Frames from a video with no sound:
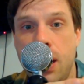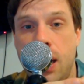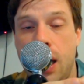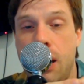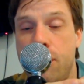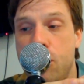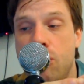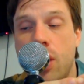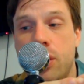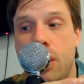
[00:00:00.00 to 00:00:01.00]
If
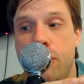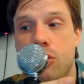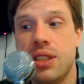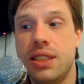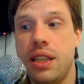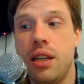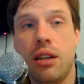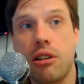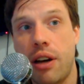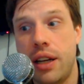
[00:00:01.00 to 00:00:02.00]
you're just
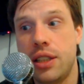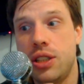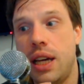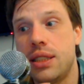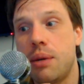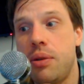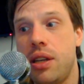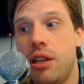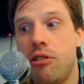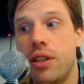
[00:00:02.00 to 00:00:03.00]
here and it's up
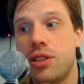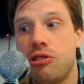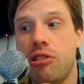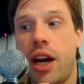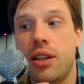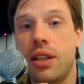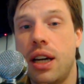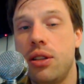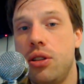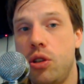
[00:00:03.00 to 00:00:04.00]
here and it's trying to
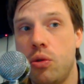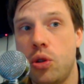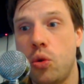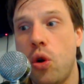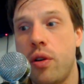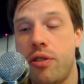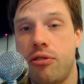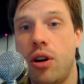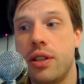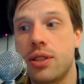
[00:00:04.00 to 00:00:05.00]
get to you and going
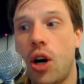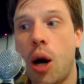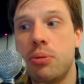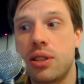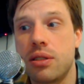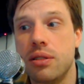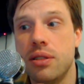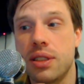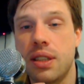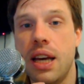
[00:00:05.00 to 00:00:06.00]
through all these
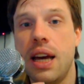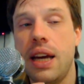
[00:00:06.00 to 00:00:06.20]
obstacles and